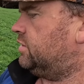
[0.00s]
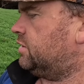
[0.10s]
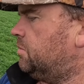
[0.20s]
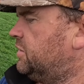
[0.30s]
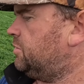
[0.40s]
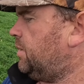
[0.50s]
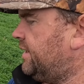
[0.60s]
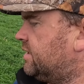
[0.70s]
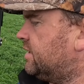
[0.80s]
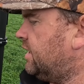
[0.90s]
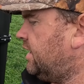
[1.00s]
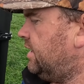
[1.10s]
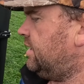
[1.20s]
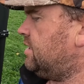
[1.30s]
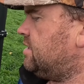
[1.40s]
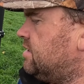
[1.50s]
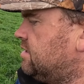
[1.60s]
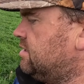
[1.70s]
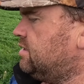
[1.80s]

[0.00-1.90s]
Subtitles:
just messaged back saying